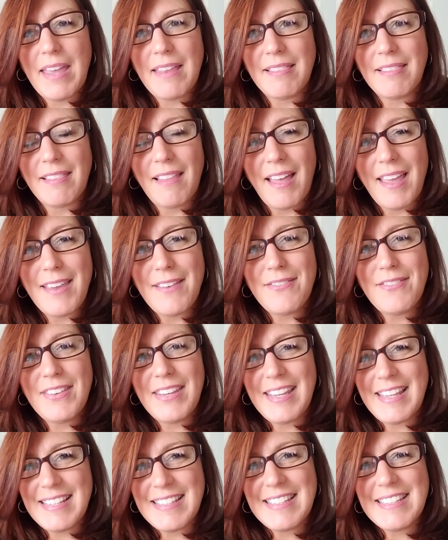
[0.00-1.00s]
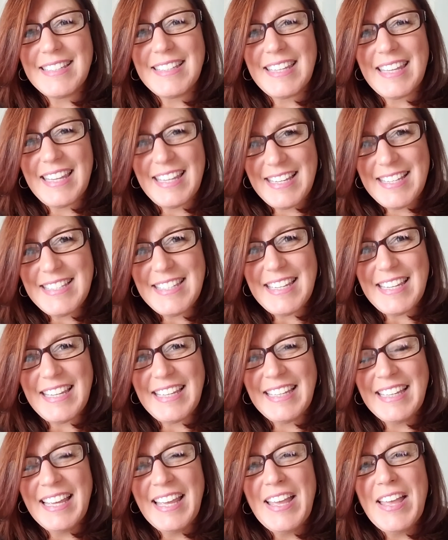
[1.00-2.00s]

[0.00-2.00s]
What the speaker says: and life isn't easy.